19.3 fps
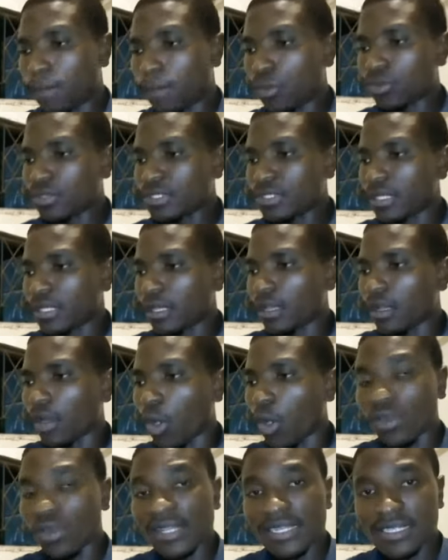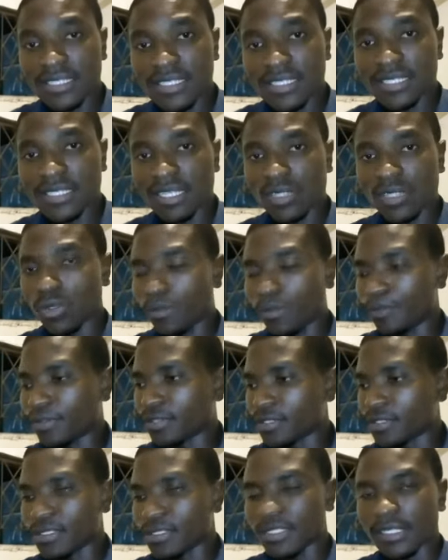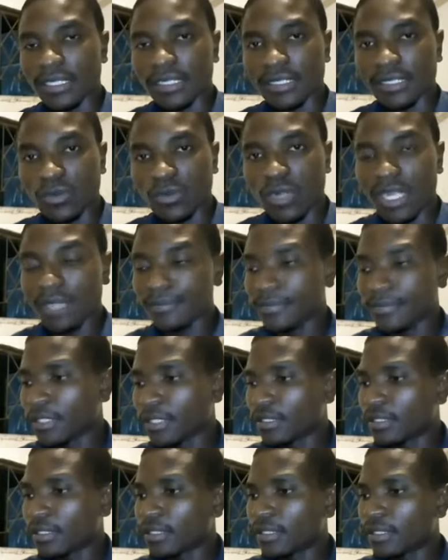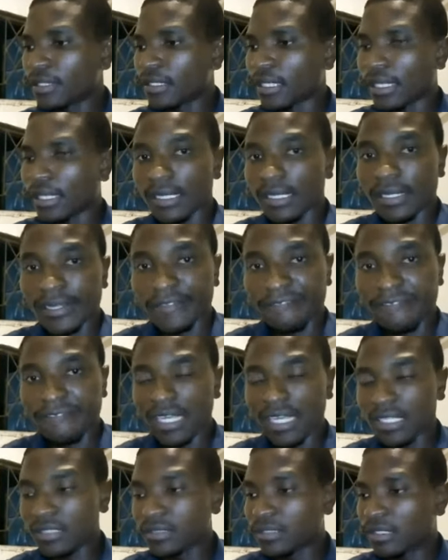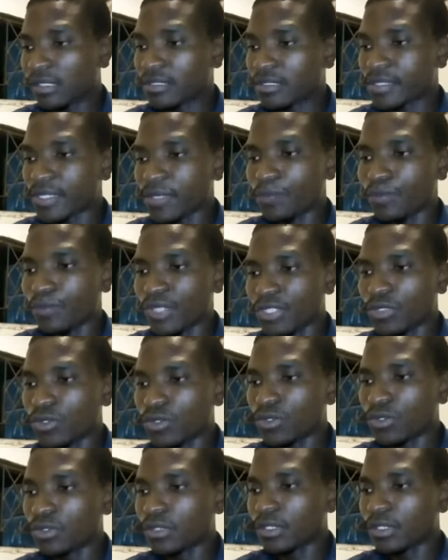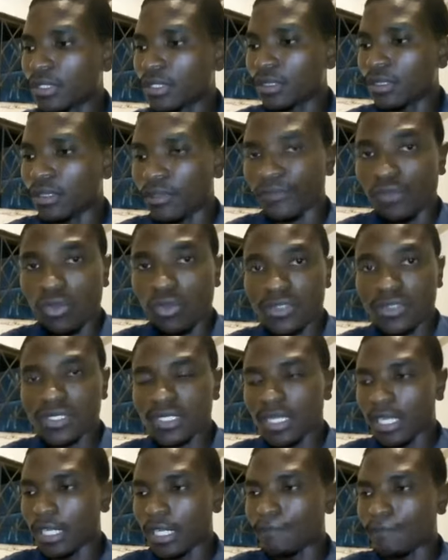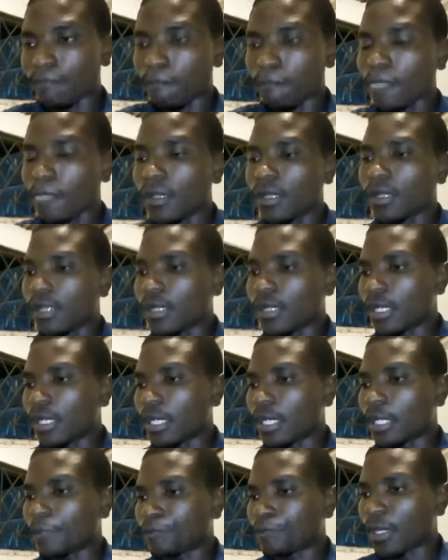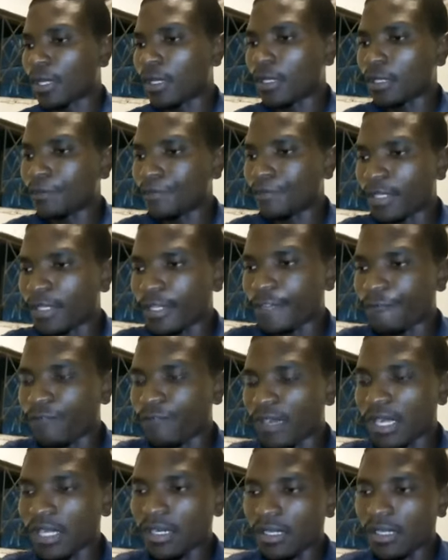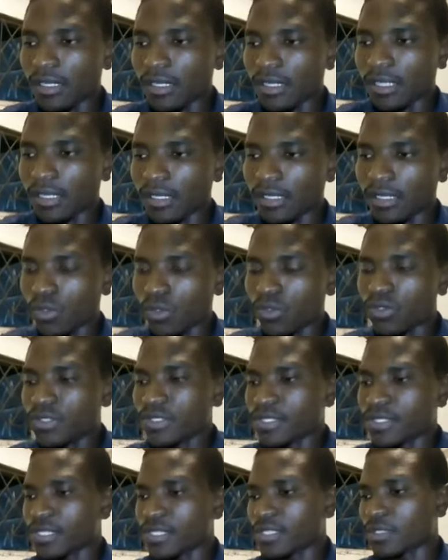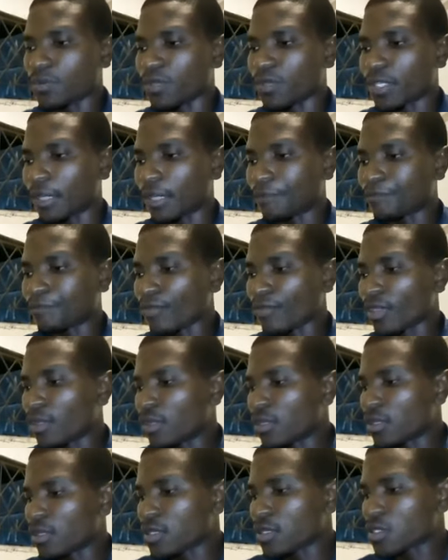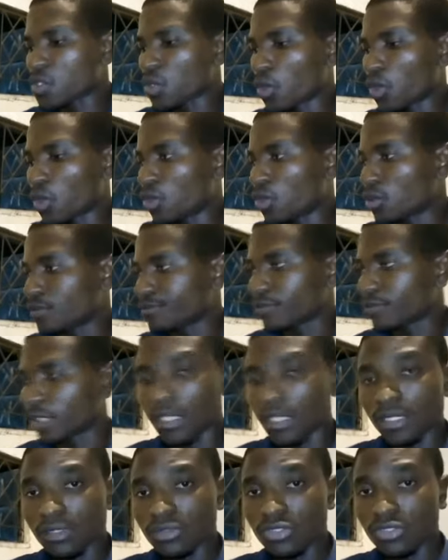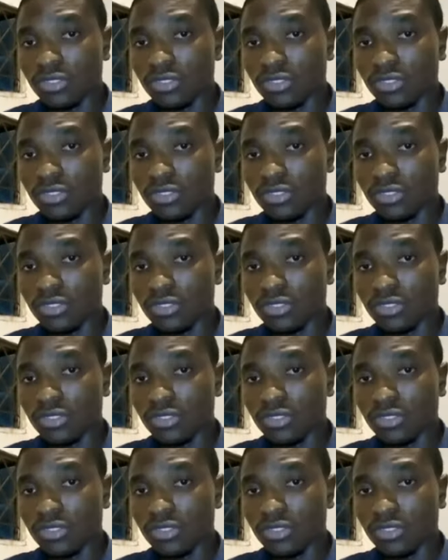put all the necessary components, the RAM, the fan, the CPU, of course the fan and the cooling system there. So you